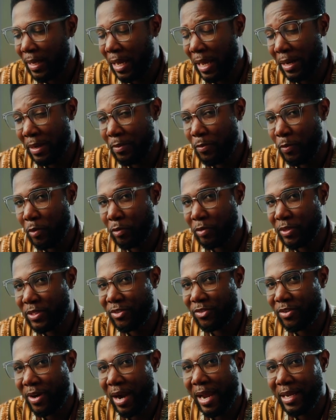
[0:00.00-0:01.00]
And we'll
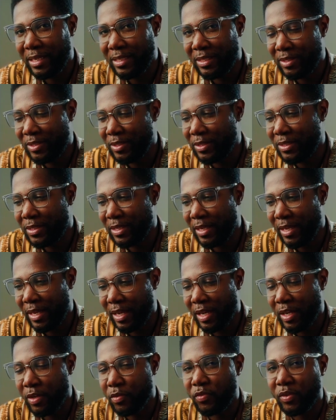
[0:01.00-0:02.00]
try to
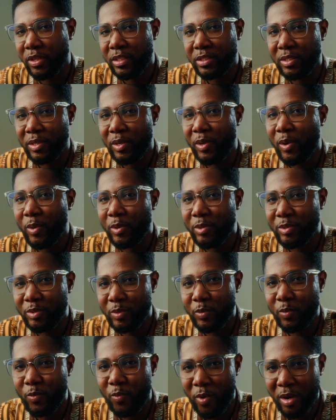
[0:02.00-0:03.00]
see if it's close
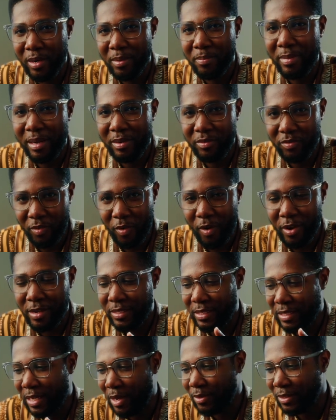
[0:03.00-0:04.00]
to what my
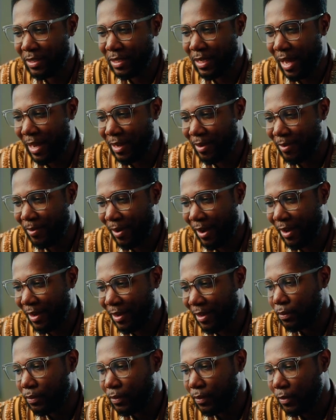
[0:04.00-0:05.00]
voice sounds like, right?
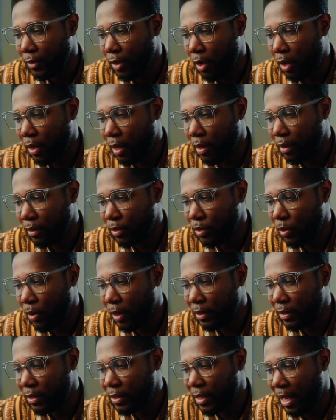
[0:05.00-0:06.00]
Okay, so
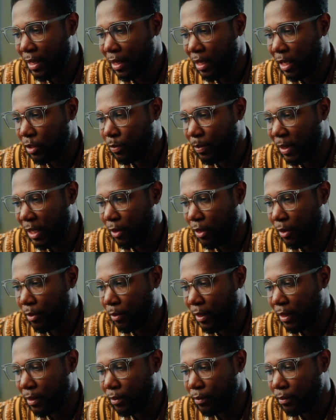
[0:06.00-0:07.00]
it's done. Let's play
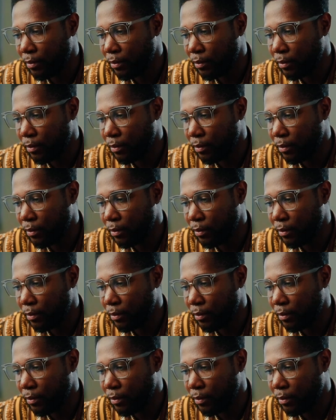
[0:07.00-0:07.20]
through it.